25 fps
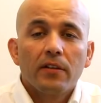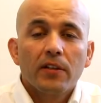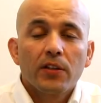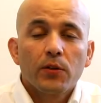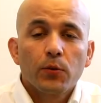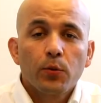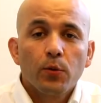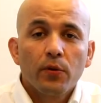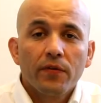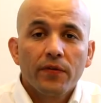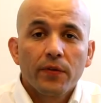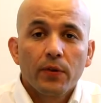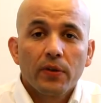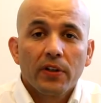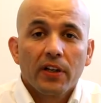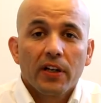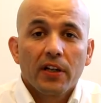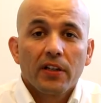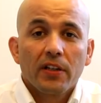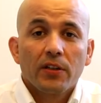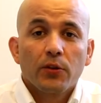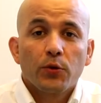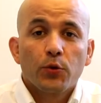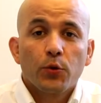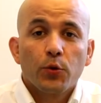this will feel like an
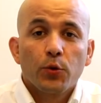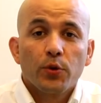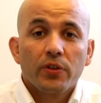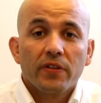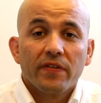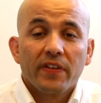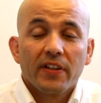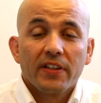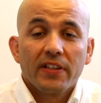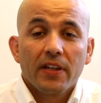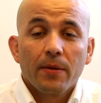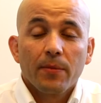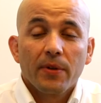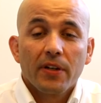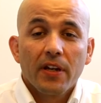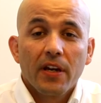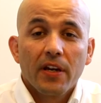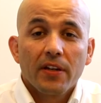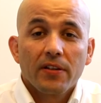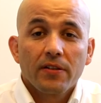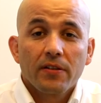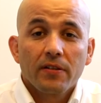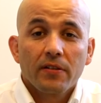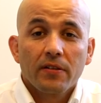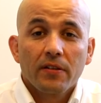intrusive
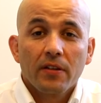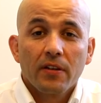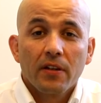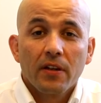examination.